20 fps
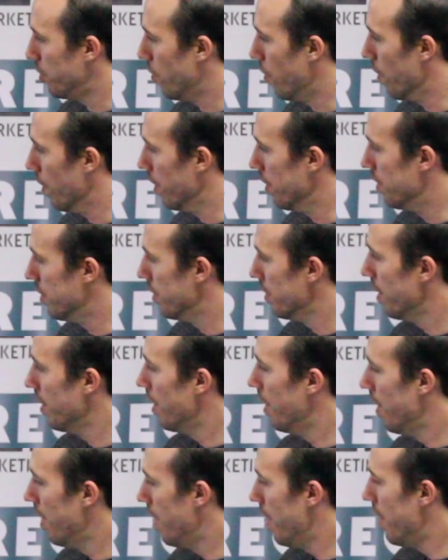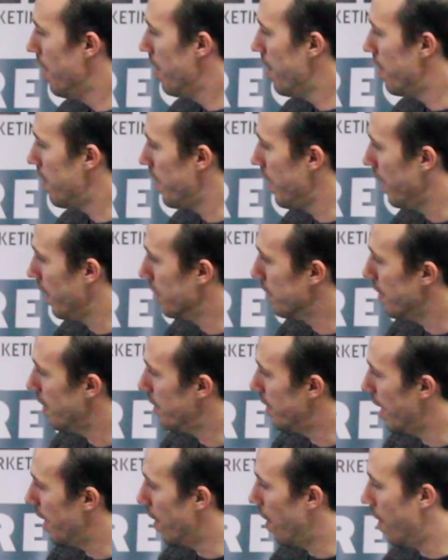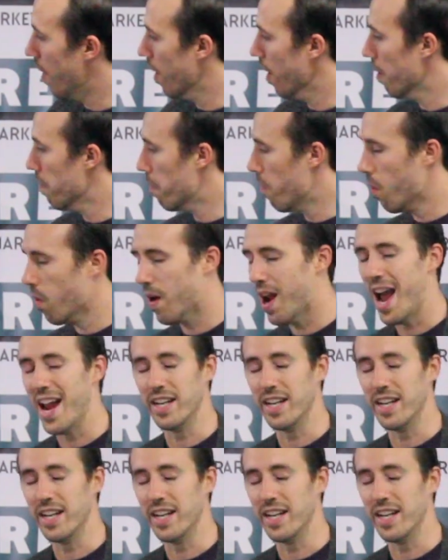towards things that are more